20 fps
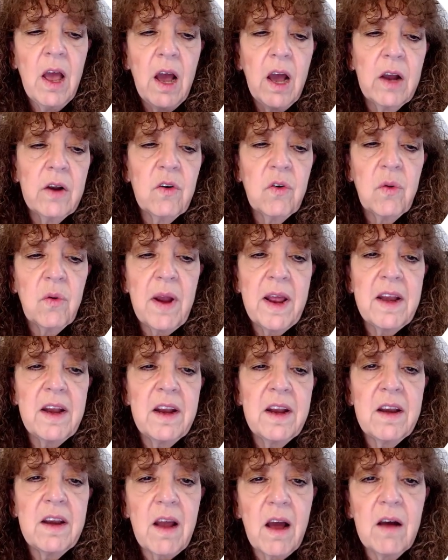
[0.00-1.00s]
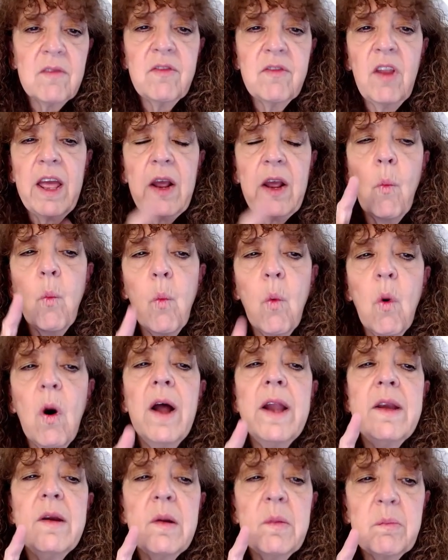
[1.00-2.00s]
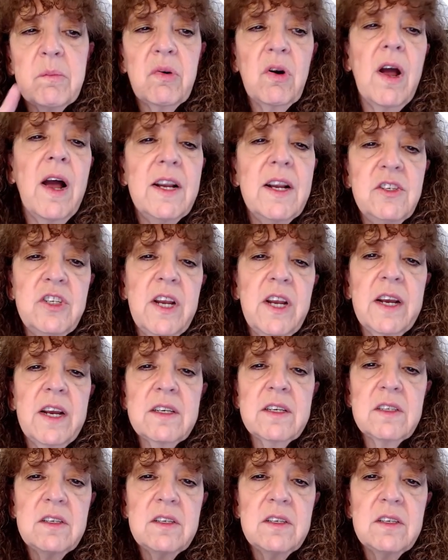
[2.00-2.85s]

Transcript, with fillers: a credit of like one project.